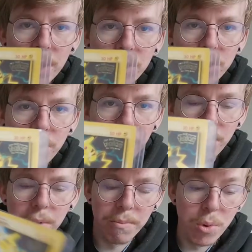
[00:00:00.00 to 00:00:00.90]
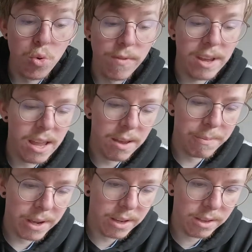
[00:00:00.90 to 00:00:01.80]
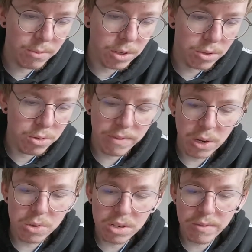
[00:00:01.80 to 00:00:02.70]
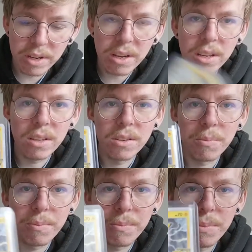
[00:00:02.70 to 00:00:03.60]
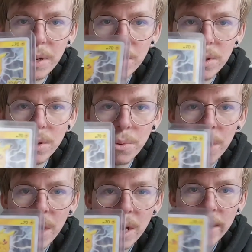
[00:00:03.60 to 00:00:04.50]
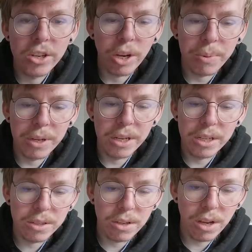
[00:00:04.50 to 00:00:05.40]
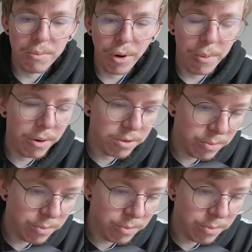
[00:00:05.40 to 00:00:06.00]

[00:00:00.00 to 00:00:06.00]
Pikachu from the movie back in what, 2000 I think. And there's a Pikachu Japanese promo of